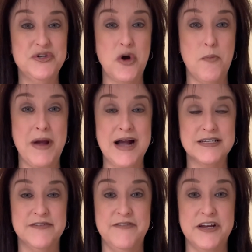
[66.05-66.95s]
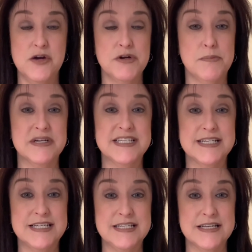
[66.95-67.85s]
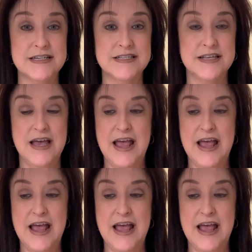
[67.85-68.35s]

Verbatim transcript: go back to video number 66.